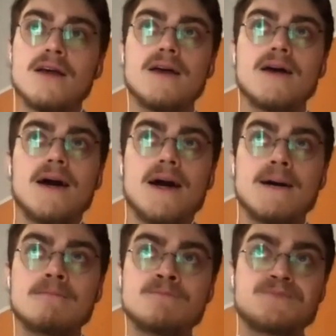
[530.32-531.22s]

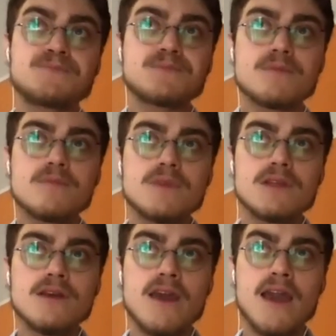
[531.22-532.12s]

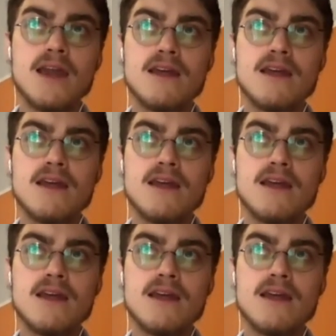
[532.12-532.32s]
And